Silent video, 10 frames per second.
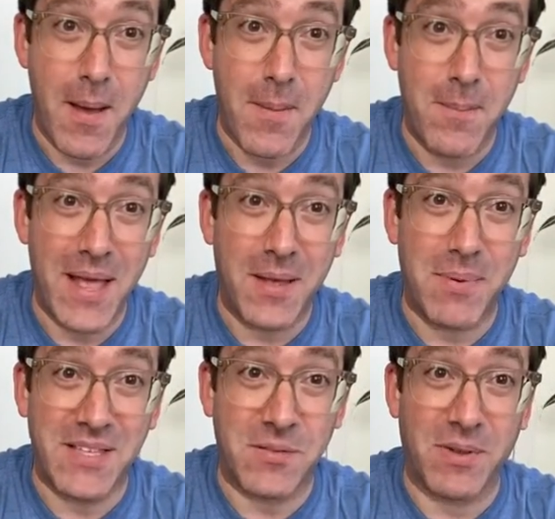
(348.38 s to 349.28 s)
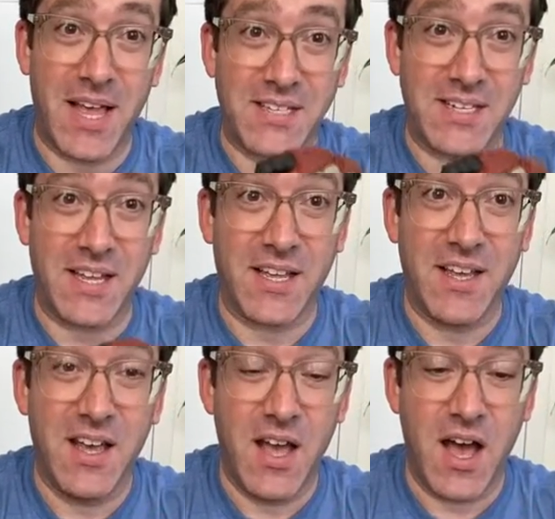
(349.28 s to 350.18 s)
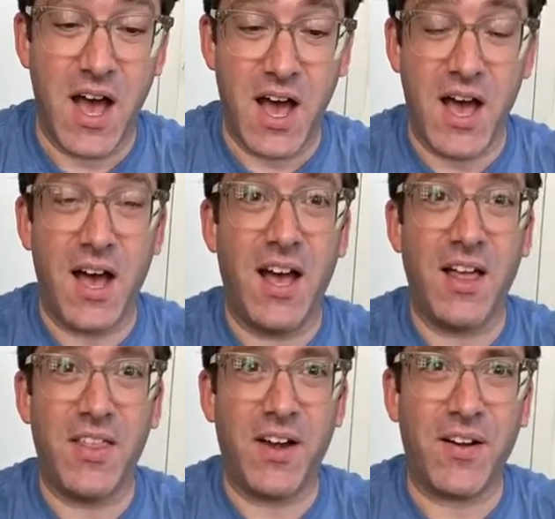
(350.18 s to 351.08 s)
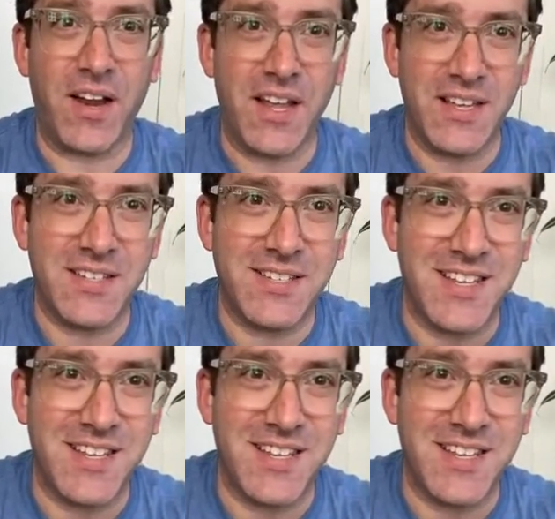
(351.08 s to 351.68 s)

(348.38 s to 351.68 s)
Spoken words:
big piece of plastic. There he is.